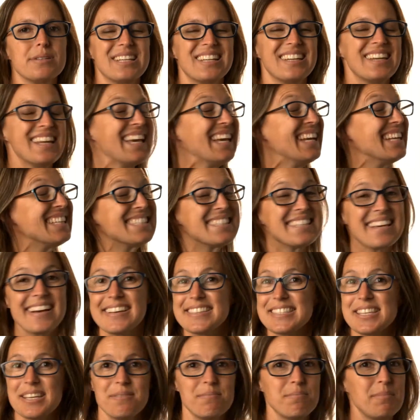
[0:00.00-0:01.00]
it. It
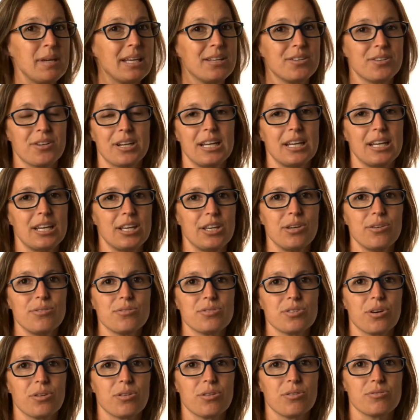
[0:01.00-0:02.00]
doesn't mean you're going to
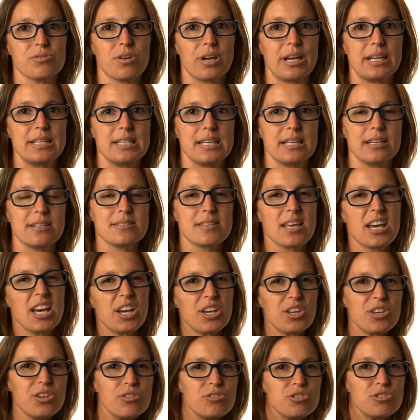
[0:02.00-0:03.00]
use all those ideas.
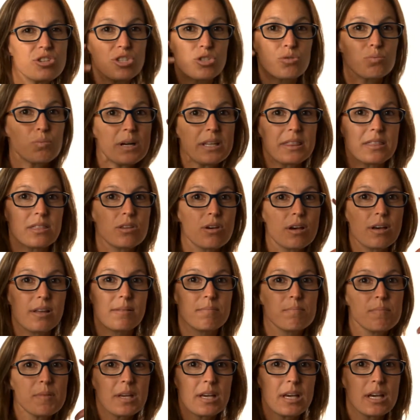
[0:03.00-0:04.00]
You just want the
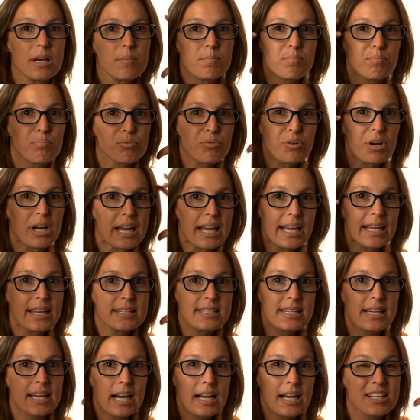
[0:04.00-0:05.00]
brain
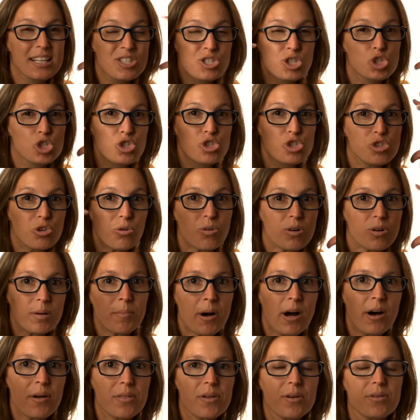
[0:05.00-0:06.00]
to storm
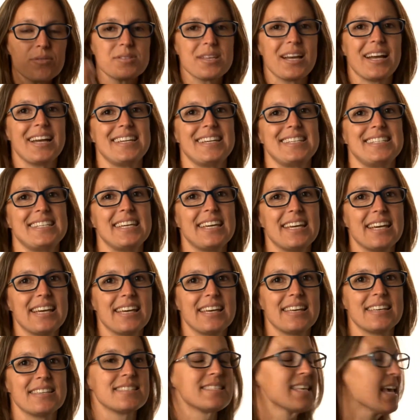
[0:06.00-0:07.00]
all those
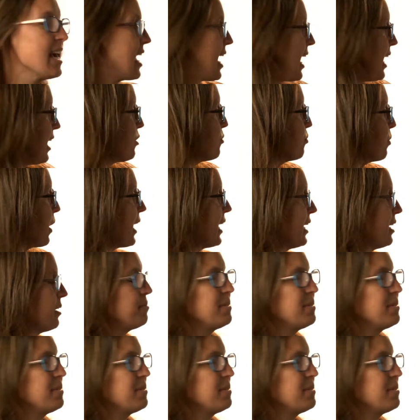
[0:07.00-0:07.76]
ideas and write them